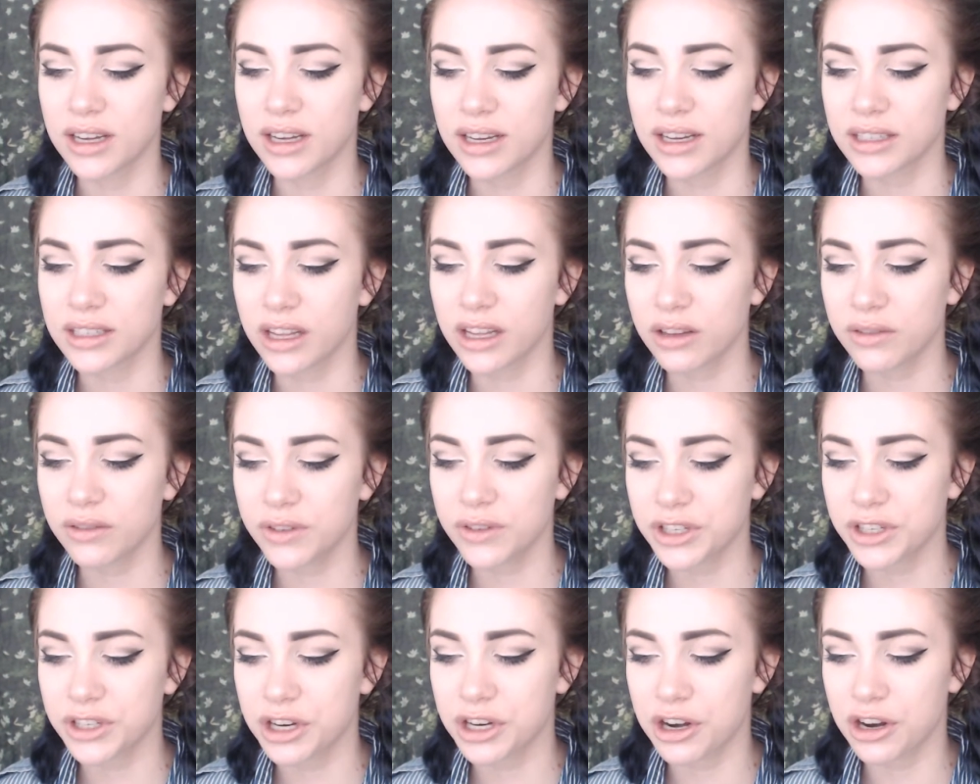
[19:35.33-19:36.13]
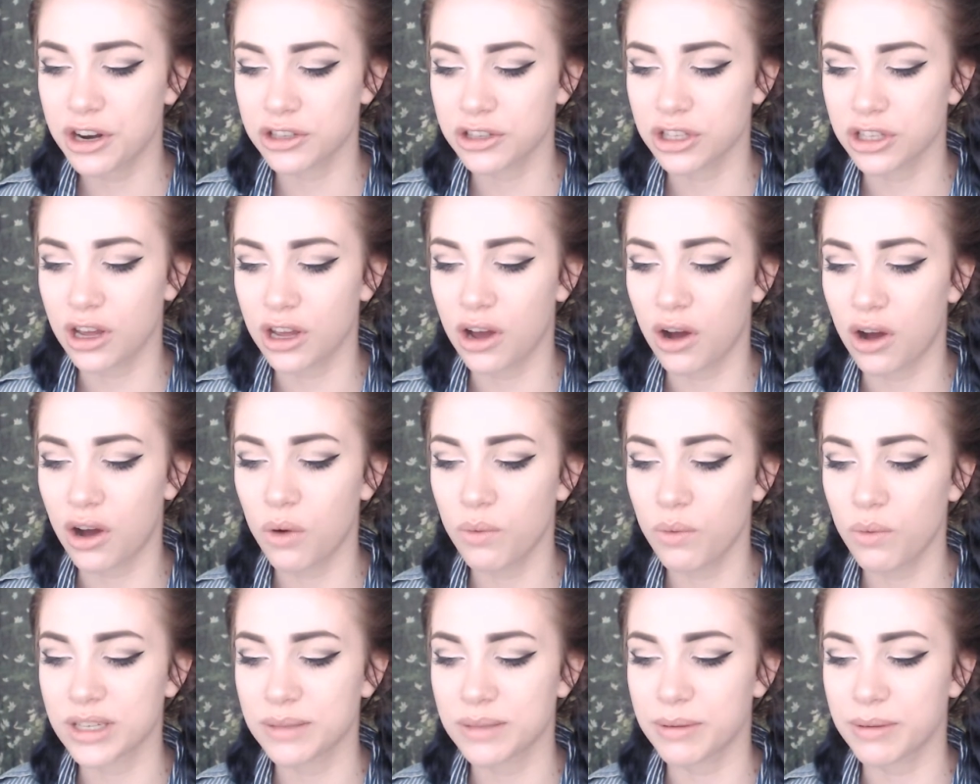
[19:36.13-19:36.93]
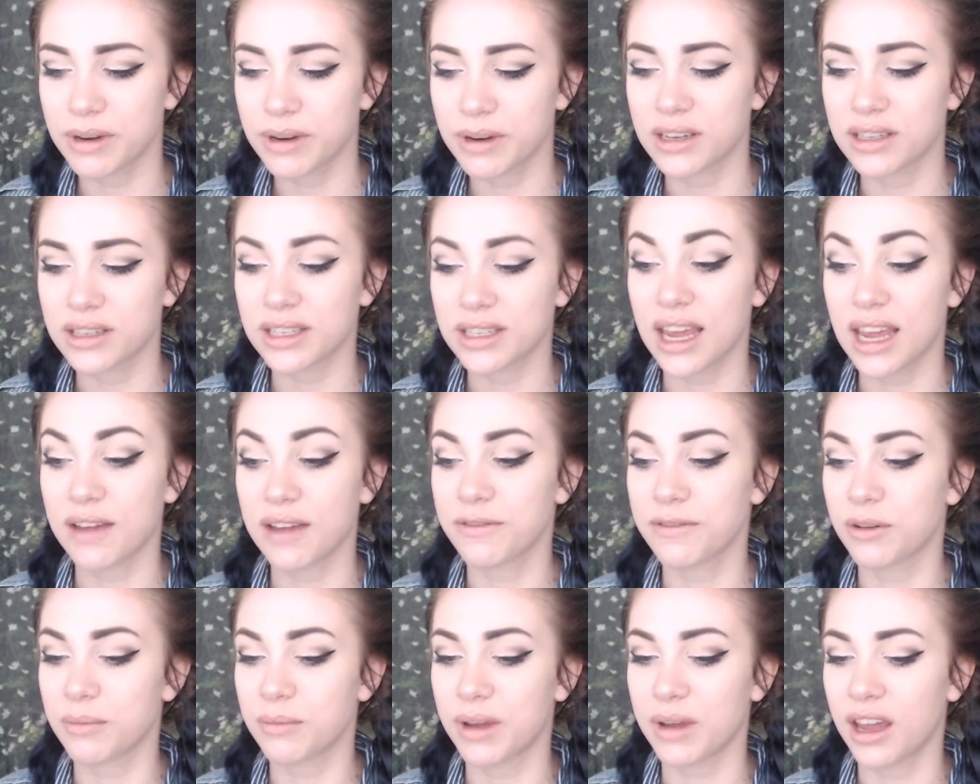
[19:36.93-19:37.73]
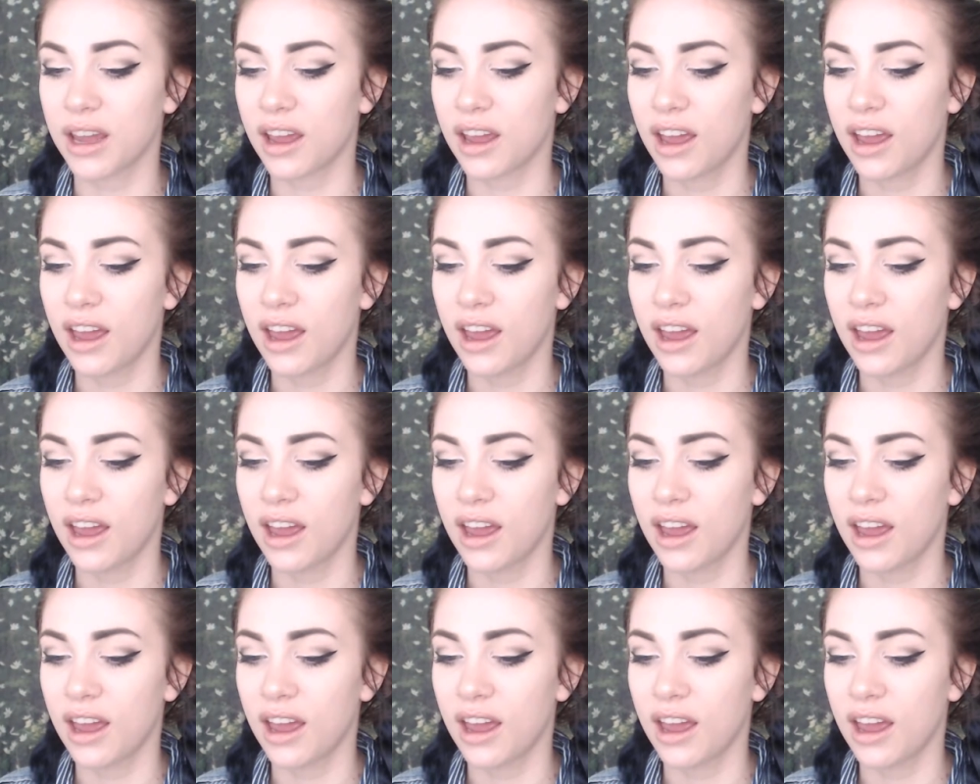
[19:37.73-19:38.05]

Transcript: Television has always been an escape for me,